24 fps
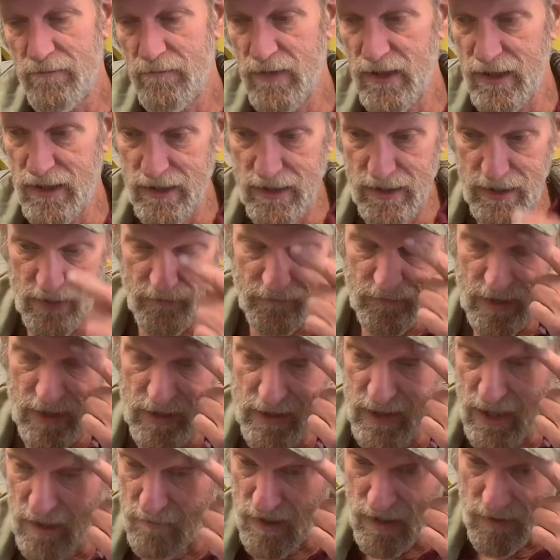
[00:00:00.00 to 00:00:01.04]
but if they
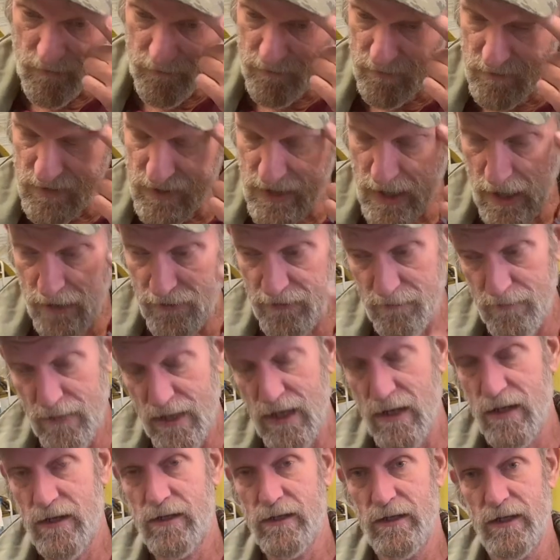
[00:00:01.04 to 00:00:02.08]
come up from South
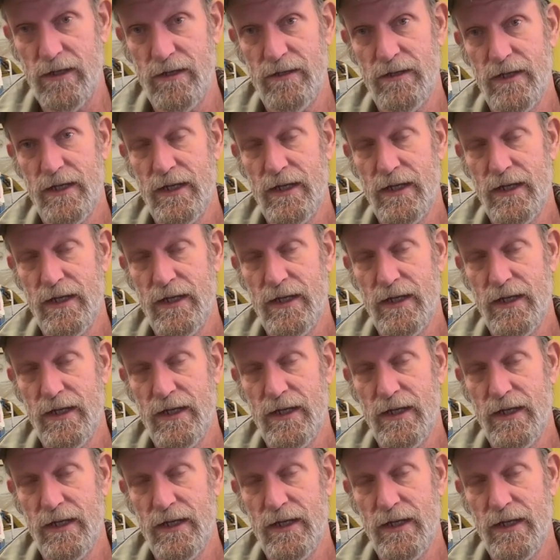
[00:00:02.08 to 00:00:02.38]
America